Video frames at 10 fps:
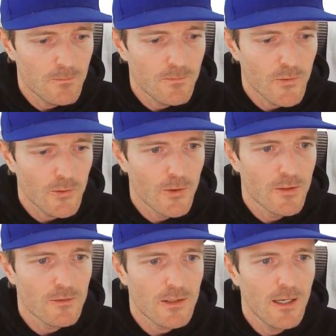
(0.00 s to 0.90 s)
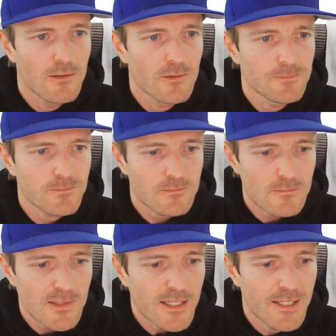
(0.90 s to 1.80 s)
So in this case,
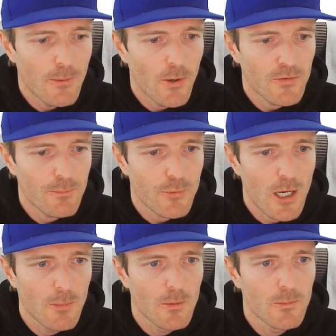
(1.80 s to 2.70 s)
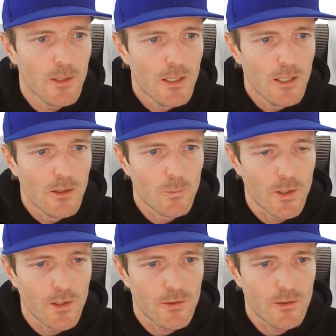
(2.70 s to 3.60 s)
there was a problem
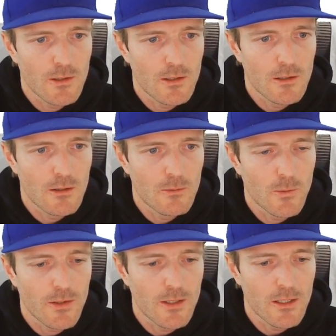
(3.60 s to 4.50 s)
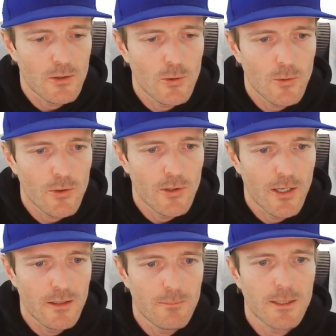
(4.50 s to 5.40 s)
with an encoder
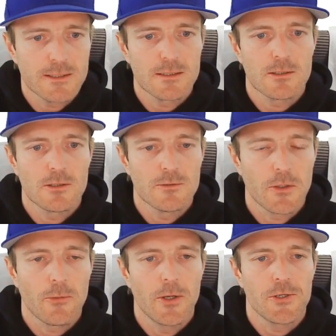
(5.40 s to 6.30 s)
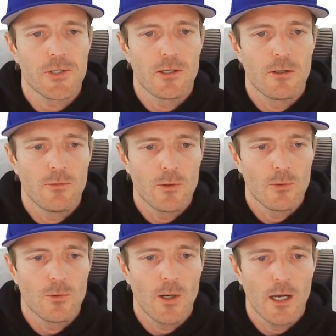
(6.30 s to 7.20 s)
and the button configuration. If
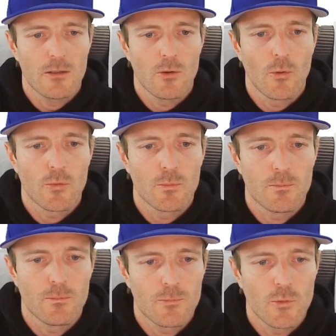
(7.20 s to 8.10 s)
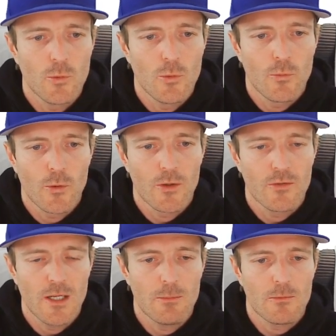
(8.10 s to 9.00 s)
you had those two for the
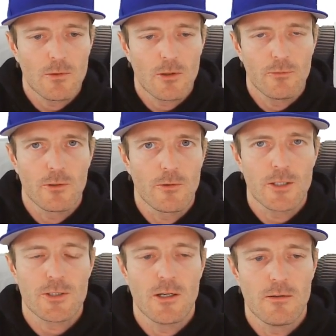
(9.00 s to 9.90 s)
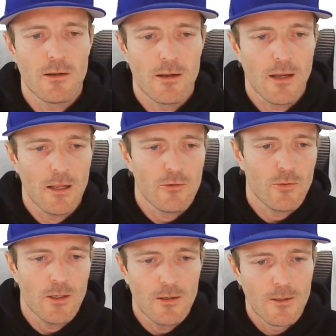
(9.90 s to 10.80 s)
same configuration
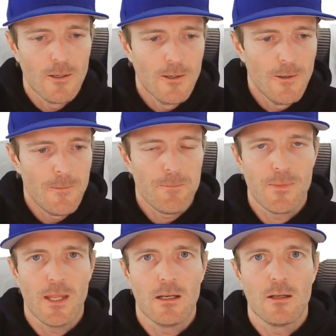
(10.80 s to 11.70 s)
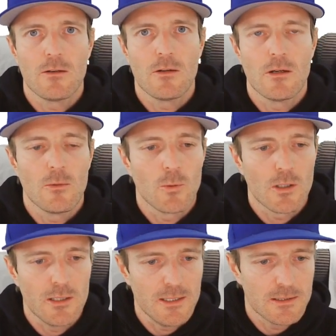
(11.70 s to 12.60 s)
entry, then it
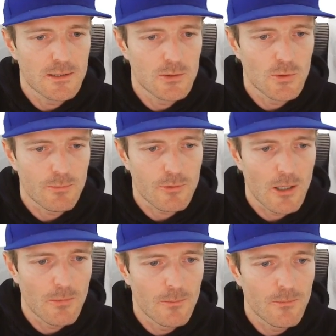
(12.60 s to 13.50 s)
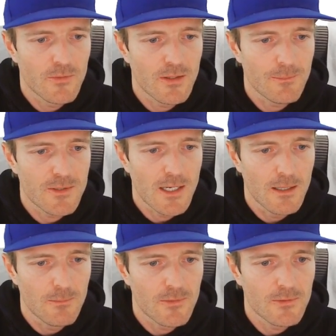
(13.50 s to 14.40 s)
would lead to a problem
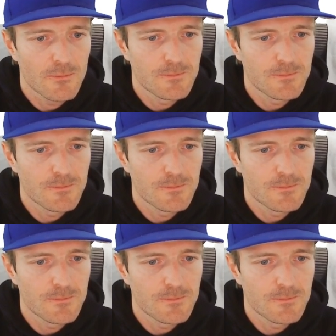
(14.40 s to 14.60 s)
sometimes.